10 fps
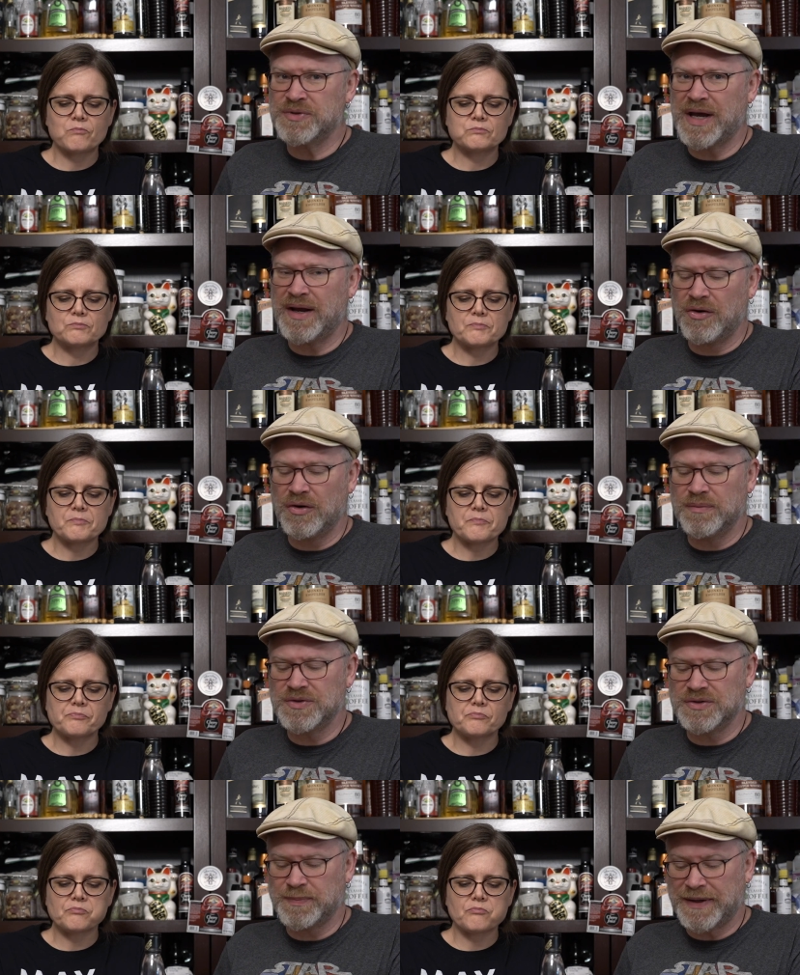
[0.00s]
Speaker 1: at,
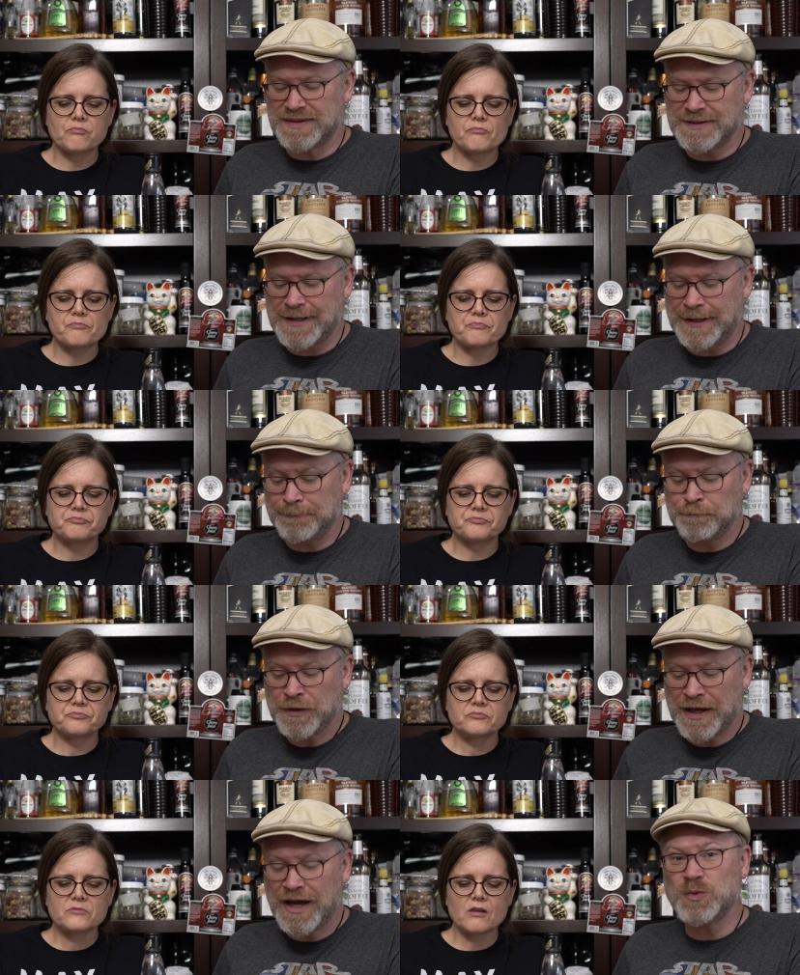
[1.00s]
herbs and spices added,
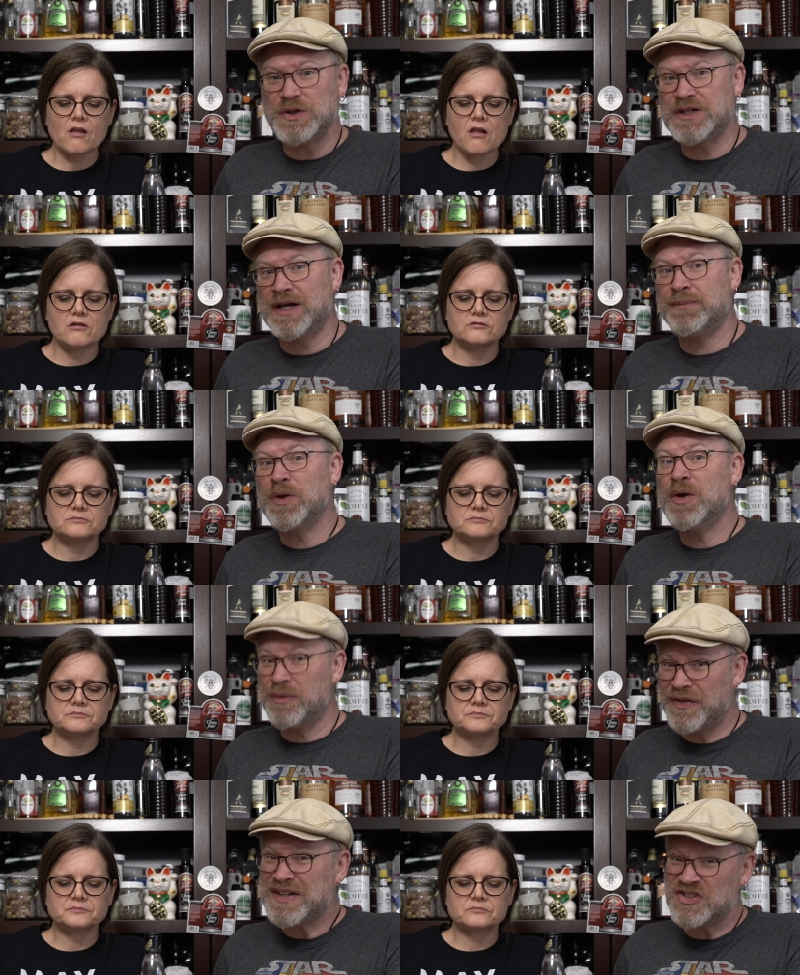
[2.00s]
as we said.
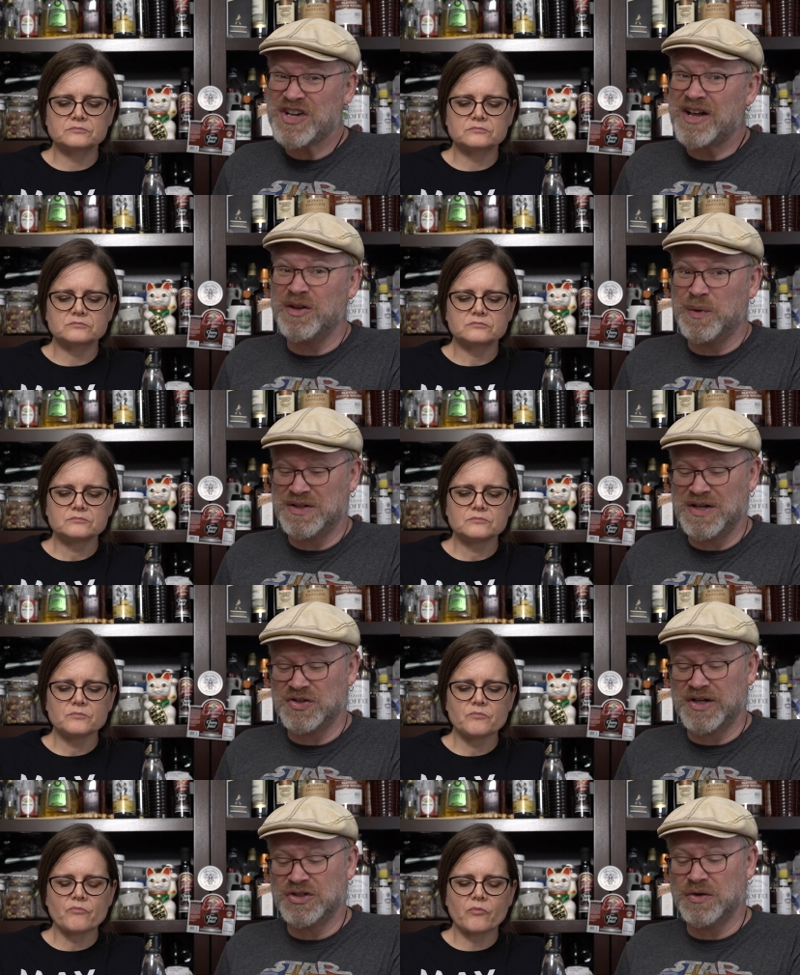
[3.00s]
But that's exactly what it tastes
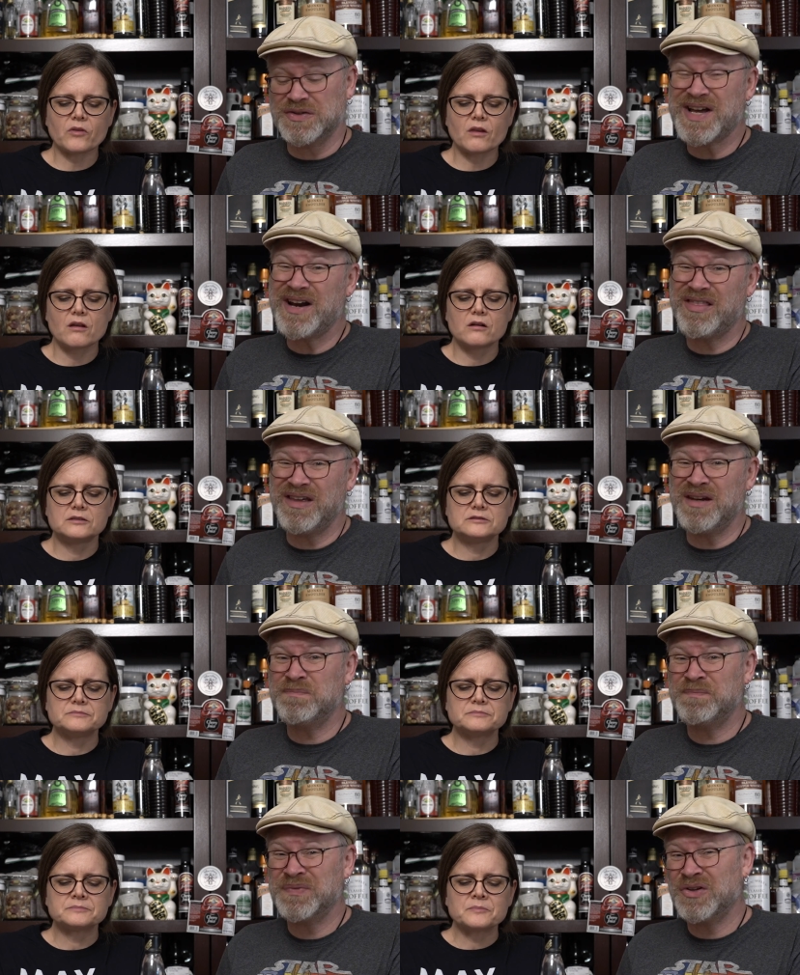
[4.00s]
like too. It's kind of
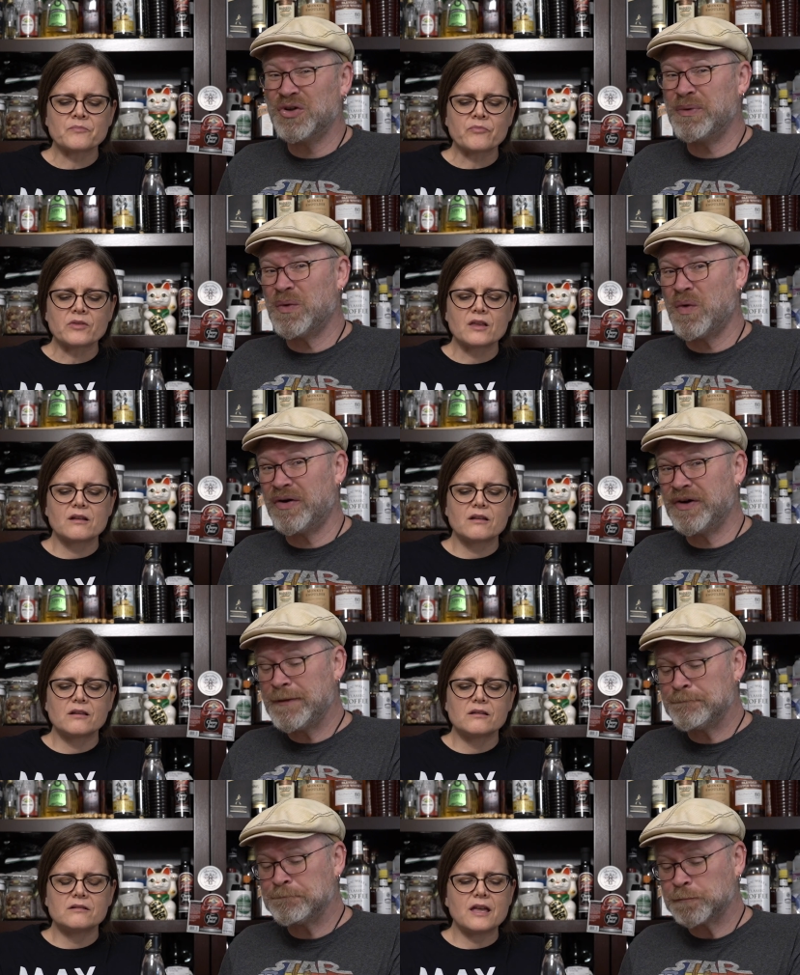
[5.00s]
thin, a little bit
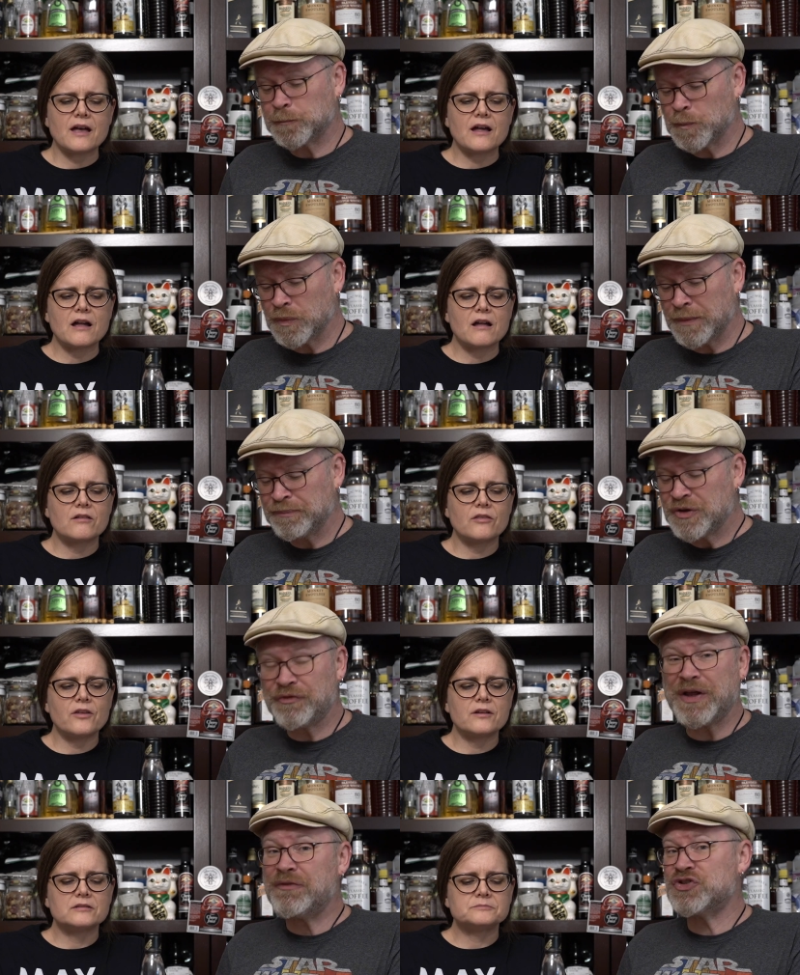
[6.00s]
watery.
Speaker 2: Yeah. The,
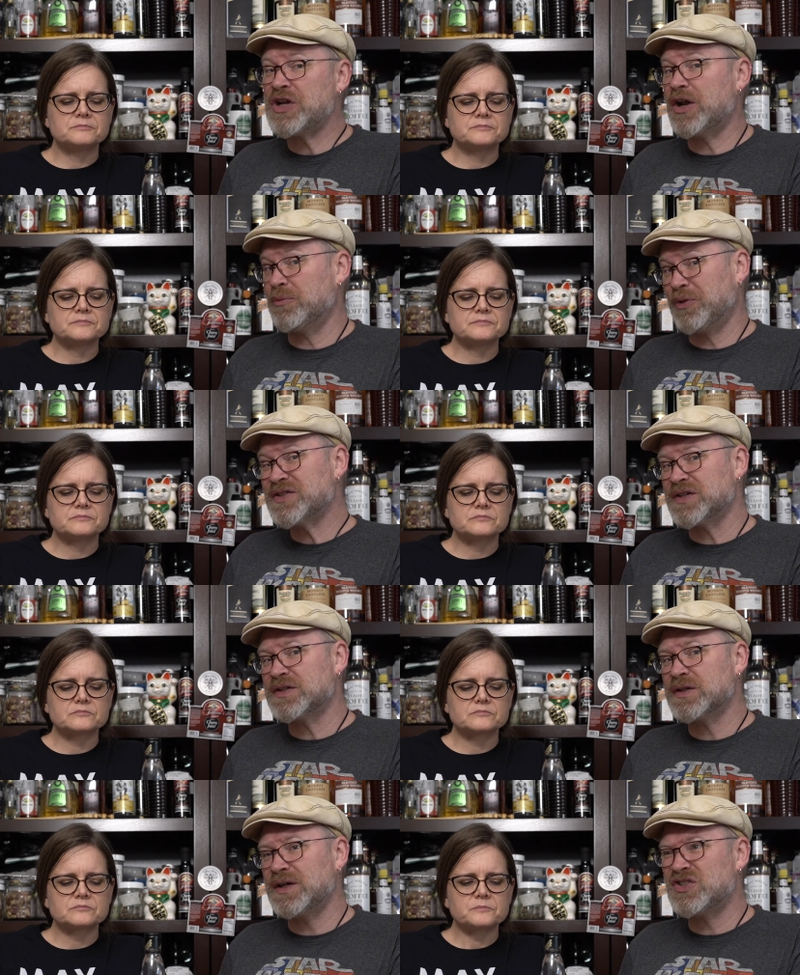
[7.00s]
the is not
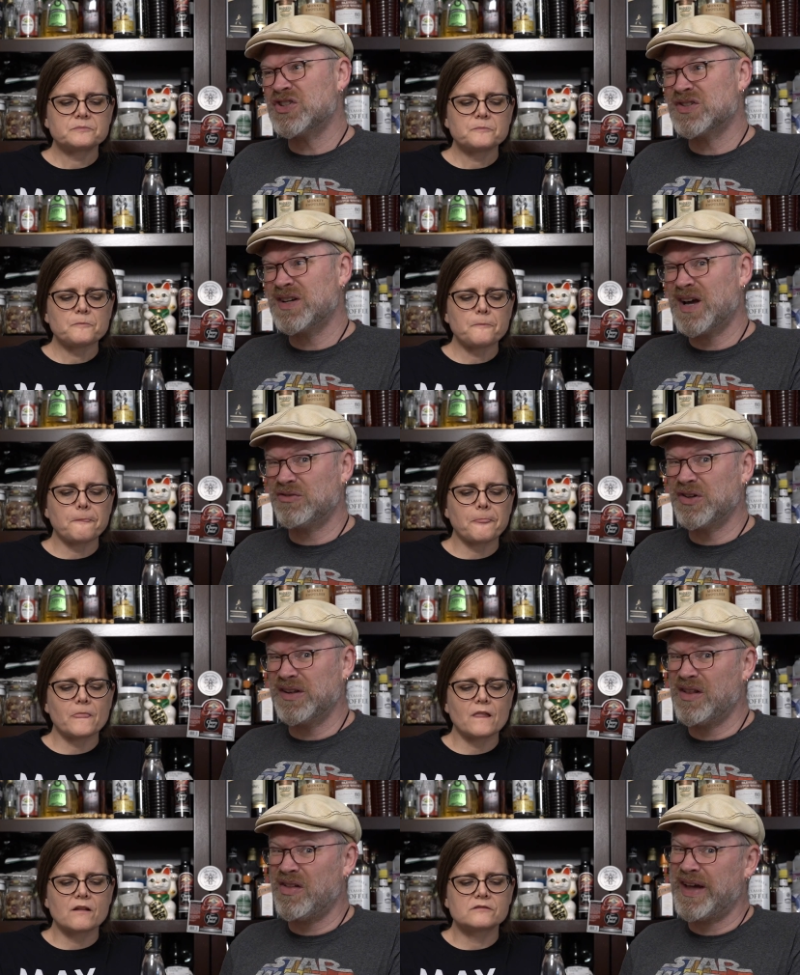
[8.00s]
Speaker 1: unpleasant. It's just not
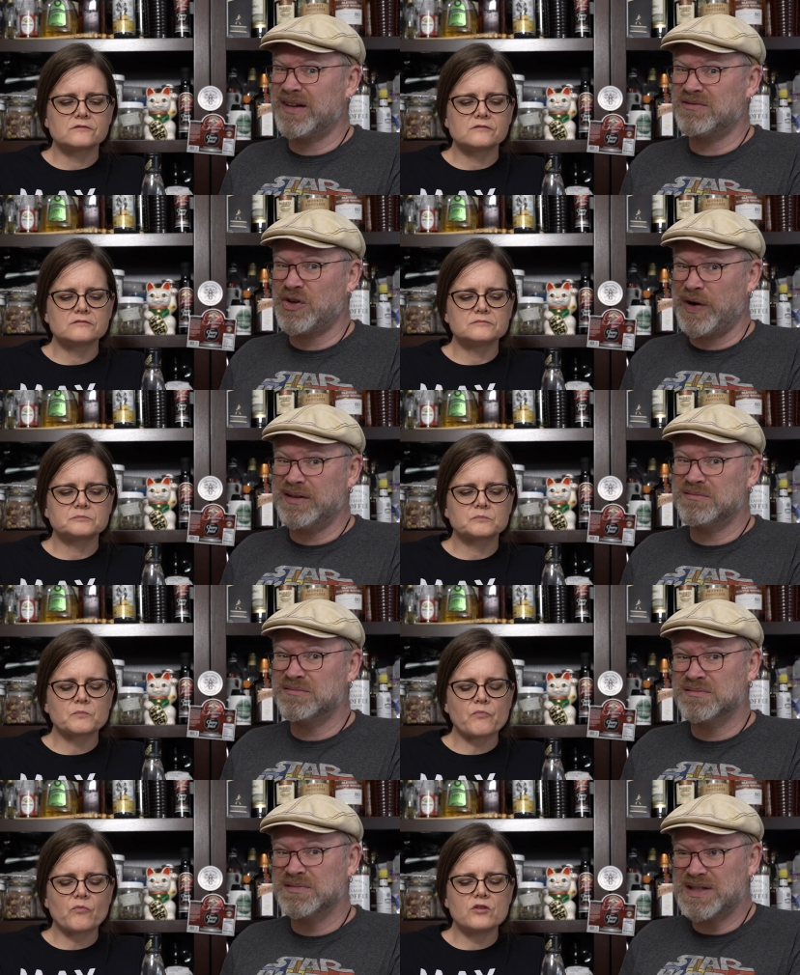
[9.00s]
really all that great.
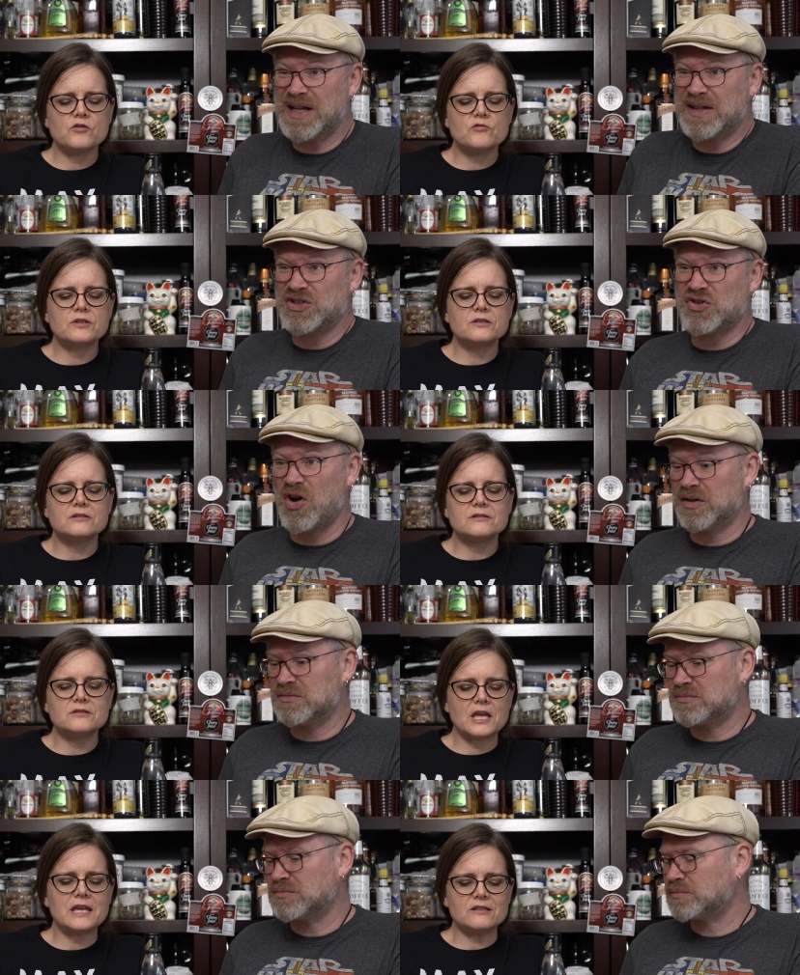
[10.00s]
you that can
Speaker 2: strong.
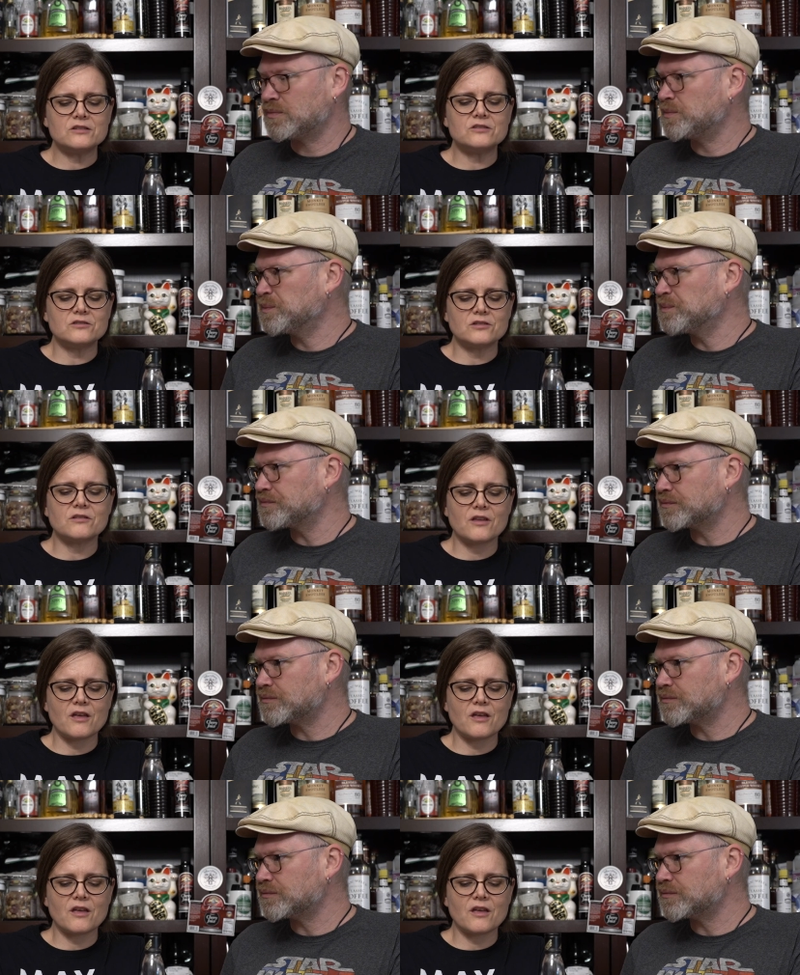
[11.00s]
taste the